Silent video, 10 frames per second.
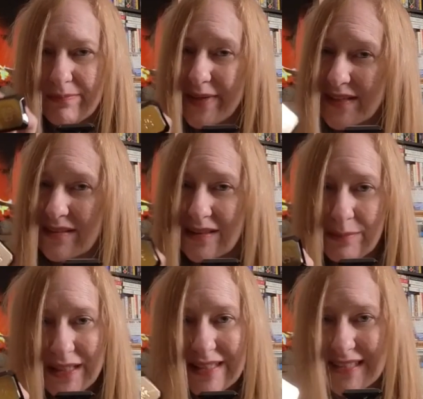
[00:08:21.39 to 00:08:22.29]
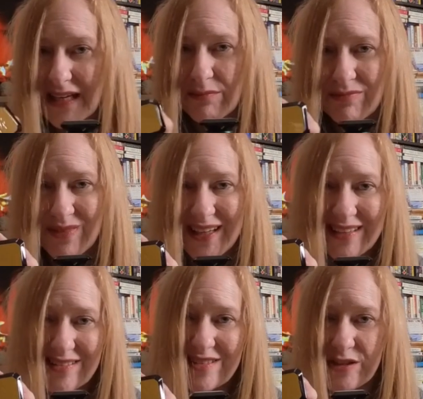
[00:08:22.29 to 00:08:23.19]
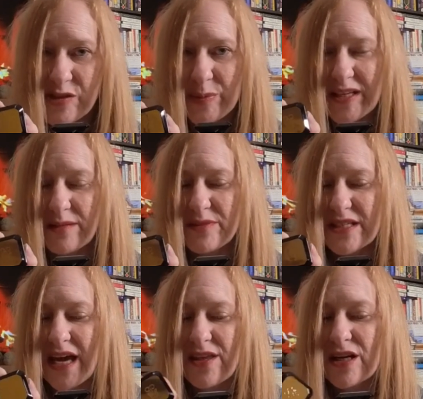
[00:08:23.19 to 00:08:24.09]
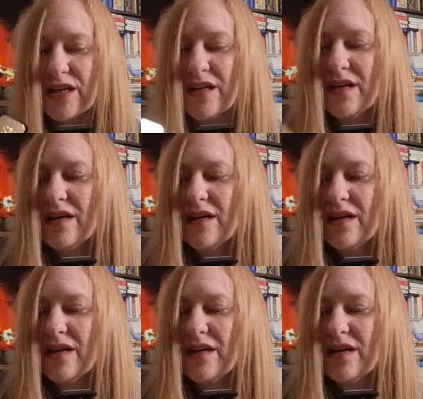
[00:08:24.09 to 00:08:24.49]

basically be the same, right? Display them together.